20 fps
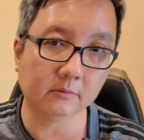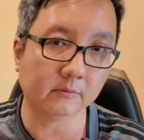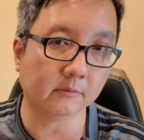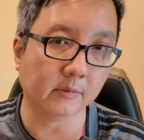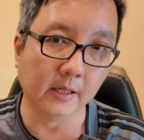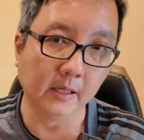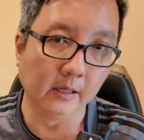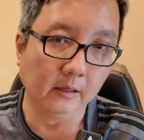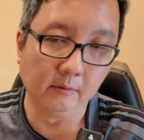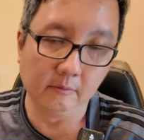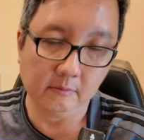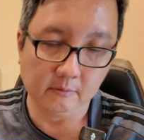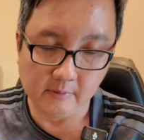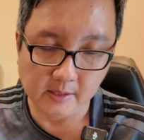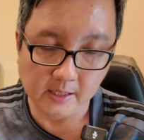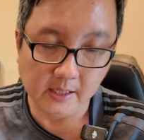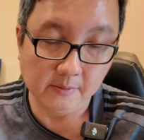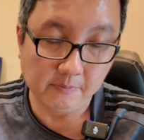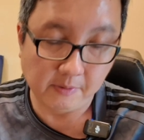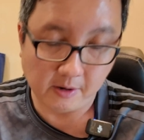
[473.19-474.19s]

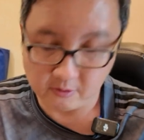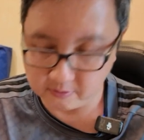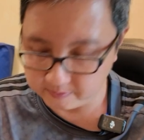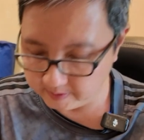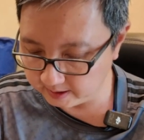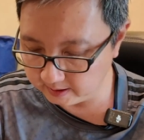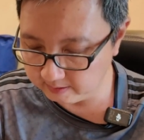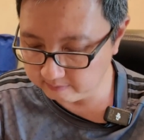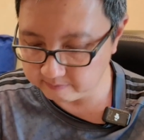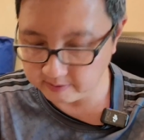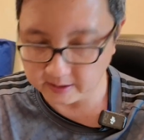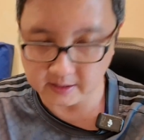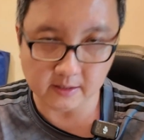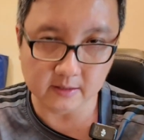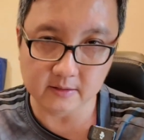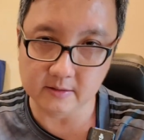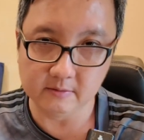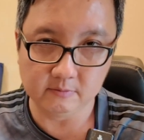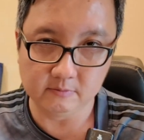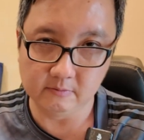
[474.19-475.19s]
mini power bank, but
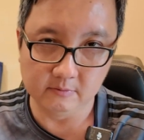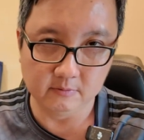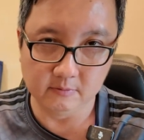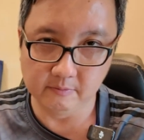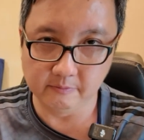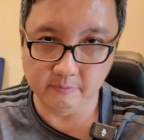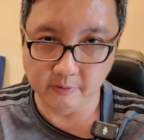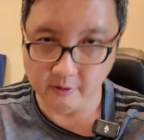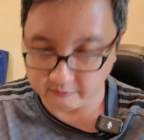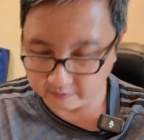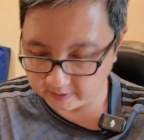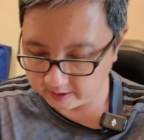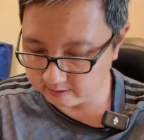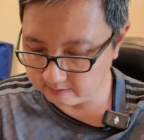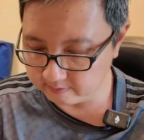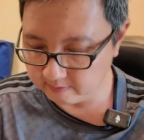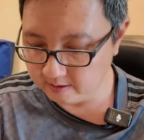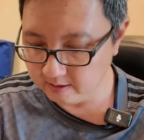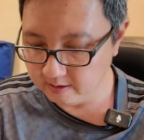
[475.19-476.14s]
it's perfect